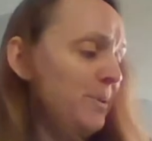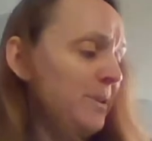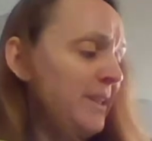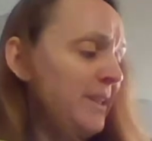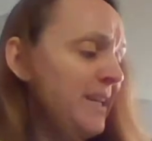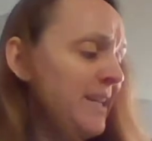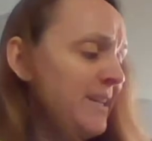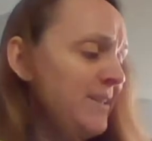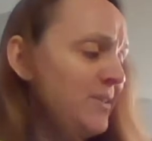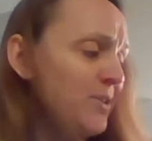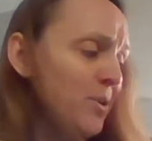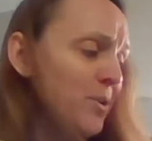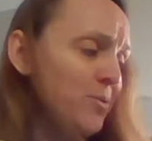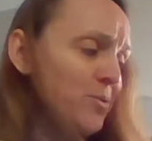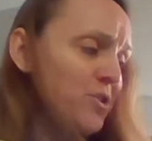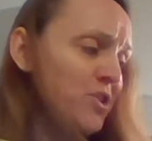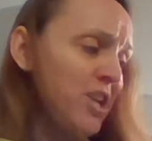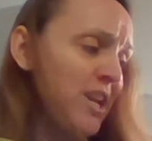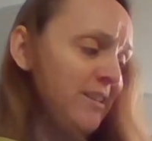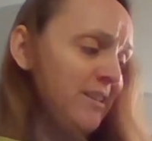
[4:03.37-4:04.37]
"Please
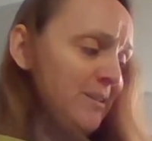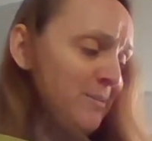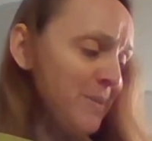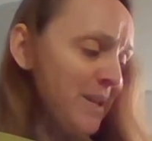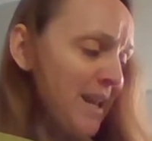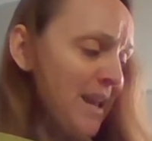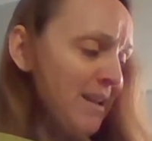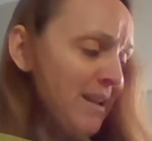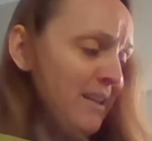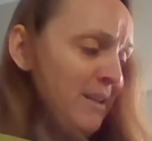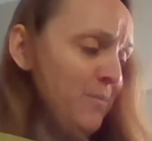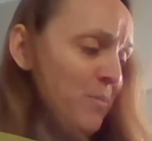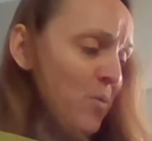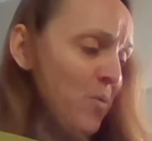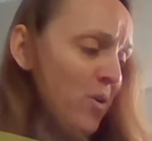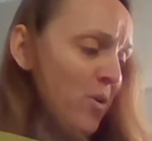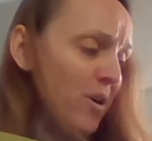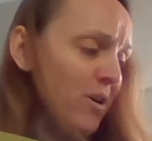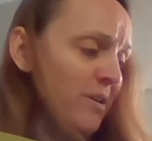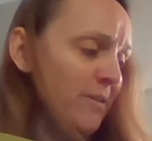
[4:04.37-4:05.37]
don't chase me
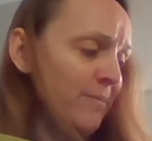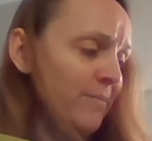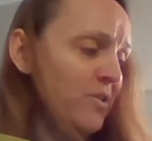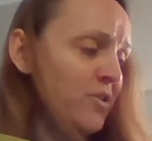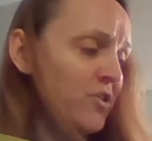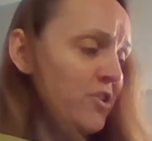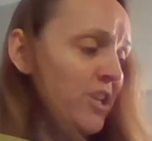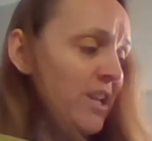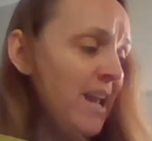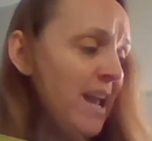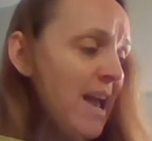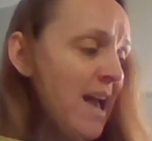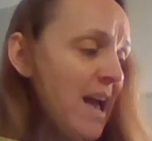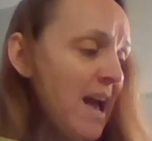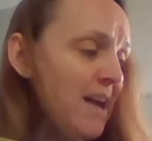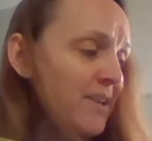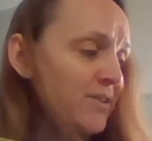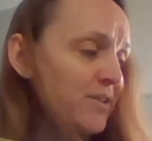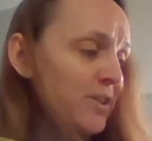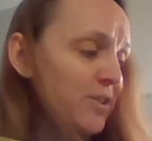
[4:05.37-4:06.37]
anymore," she
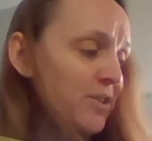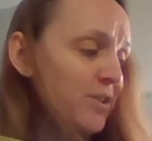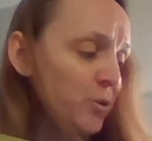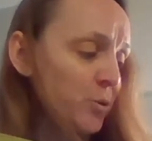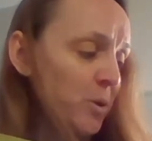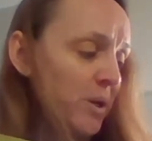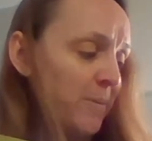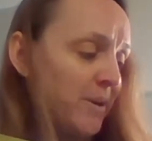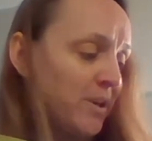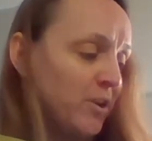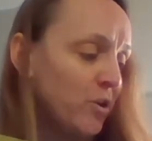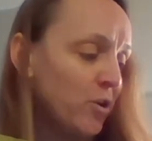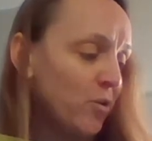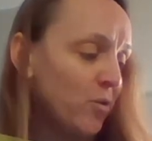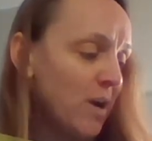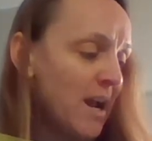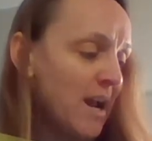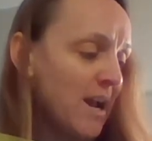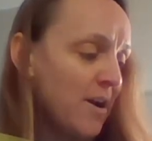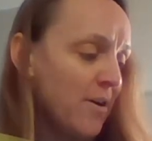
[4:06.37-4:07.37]
asked the screaming
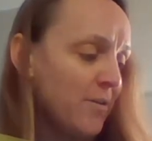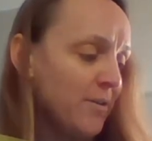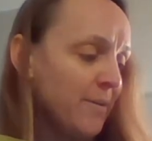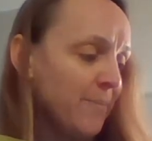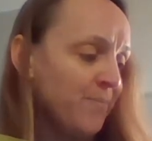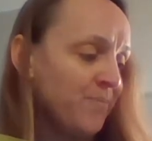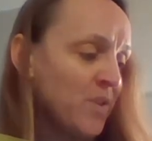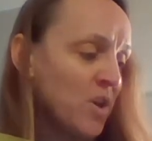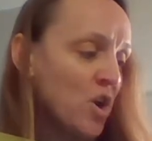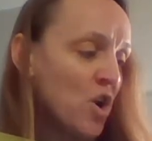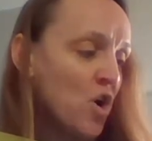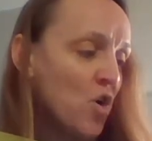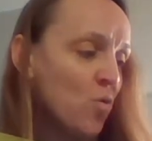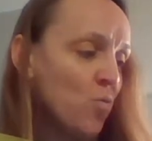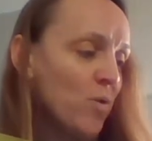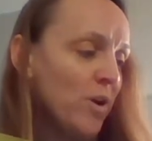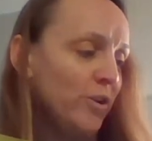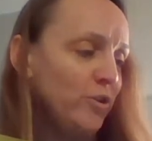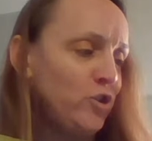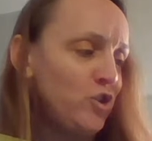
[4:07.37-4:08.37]
crowd.
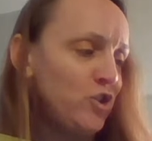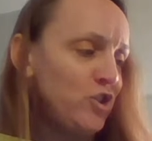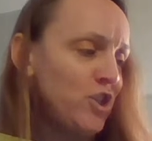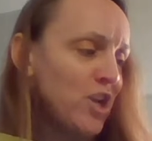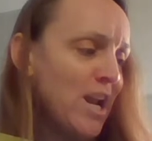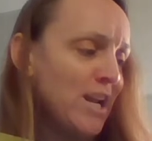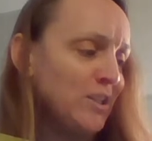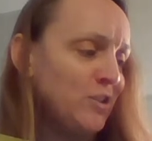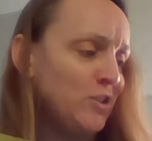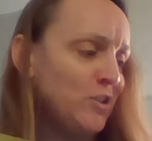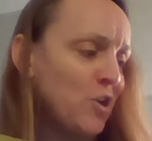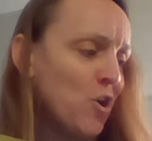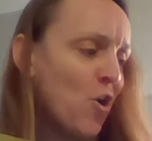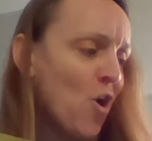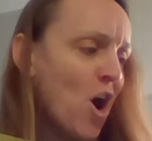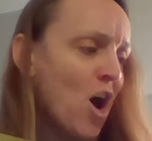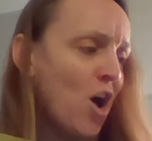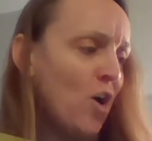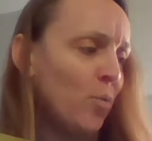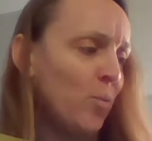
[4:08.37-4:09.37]
"We'll chase you
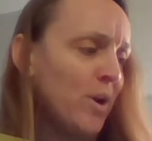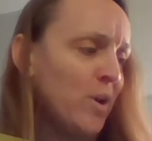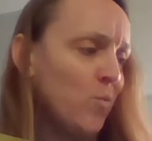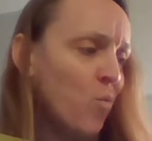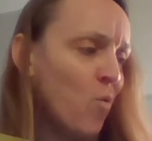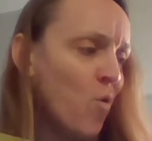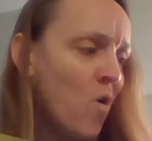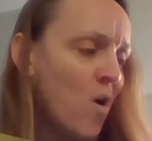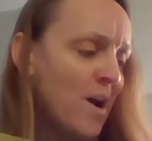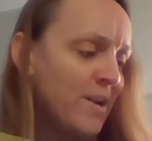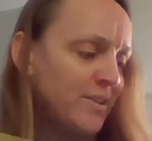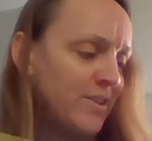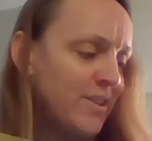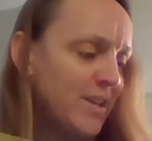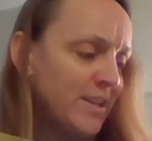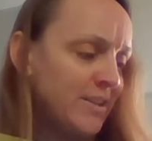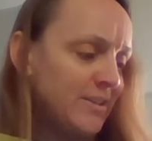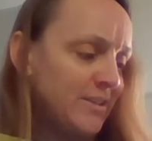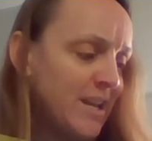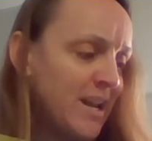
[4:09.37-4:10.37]
all we want,"
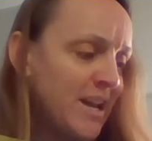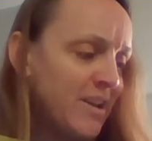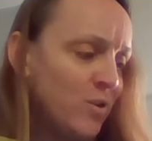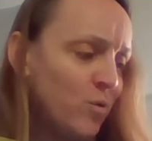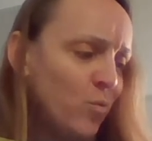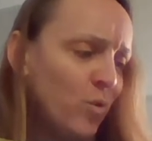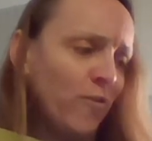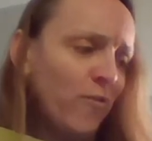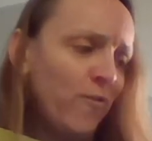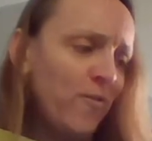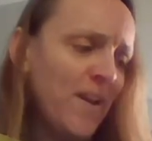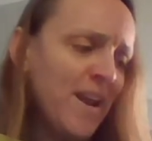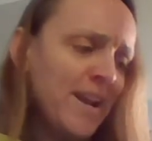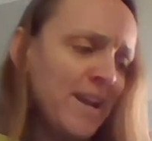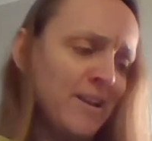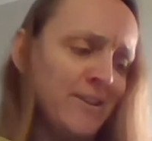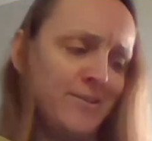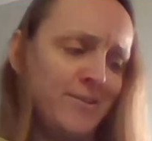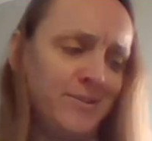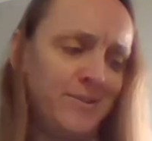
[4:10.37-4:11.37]
they said. "We're
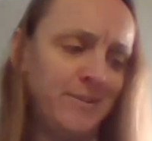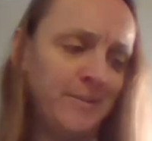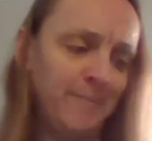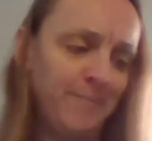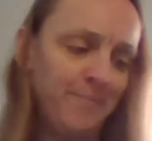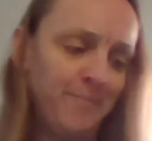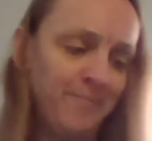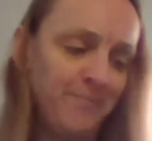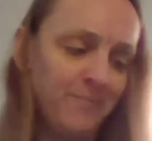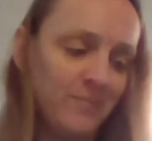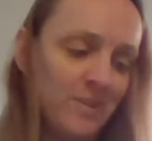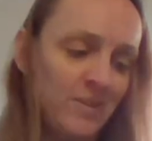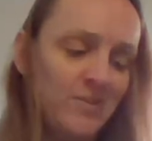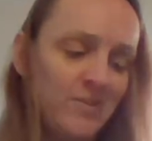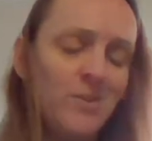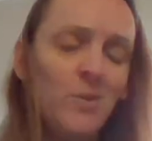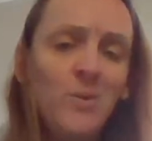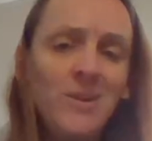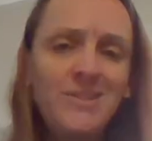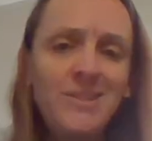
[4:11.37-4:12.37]
fans,
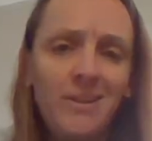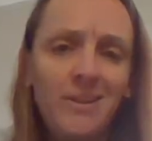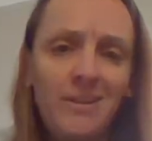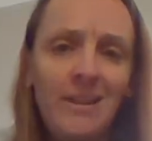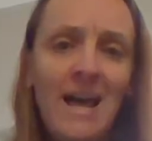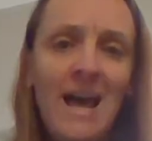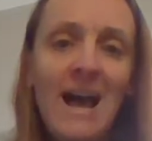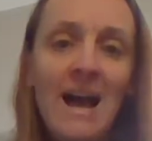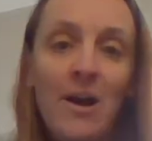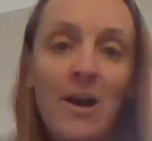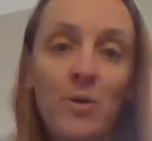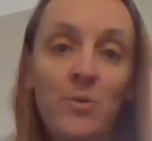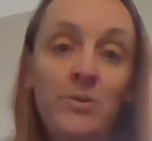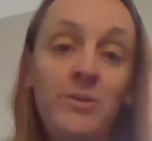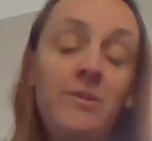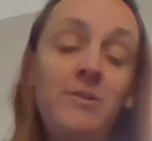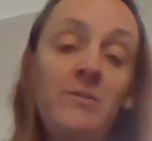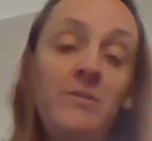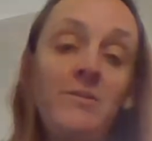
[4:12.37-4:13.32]
so it's allowed."